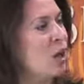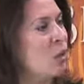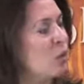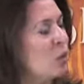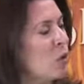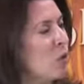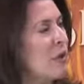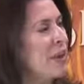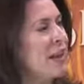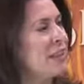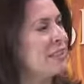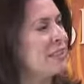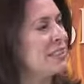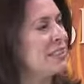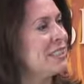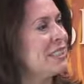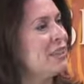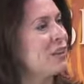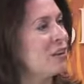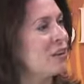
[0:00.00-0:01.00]
We went out to
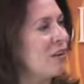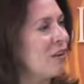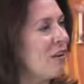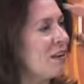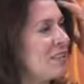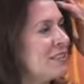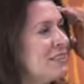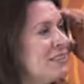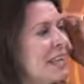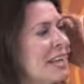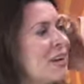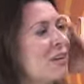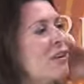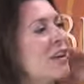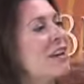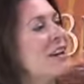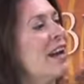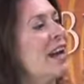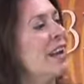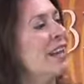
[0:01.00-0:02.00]
dinner on
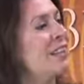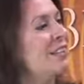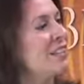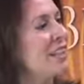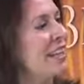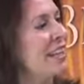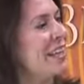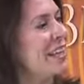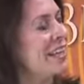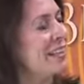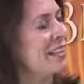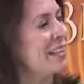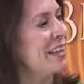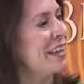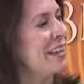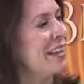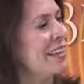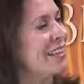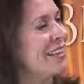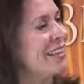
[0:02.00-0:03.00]
Saturday night, and
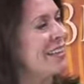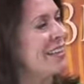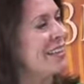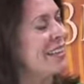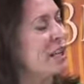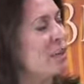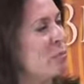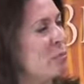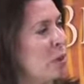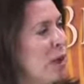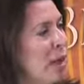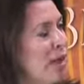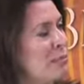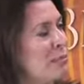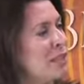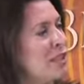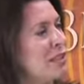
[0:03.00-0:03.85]
he imbibed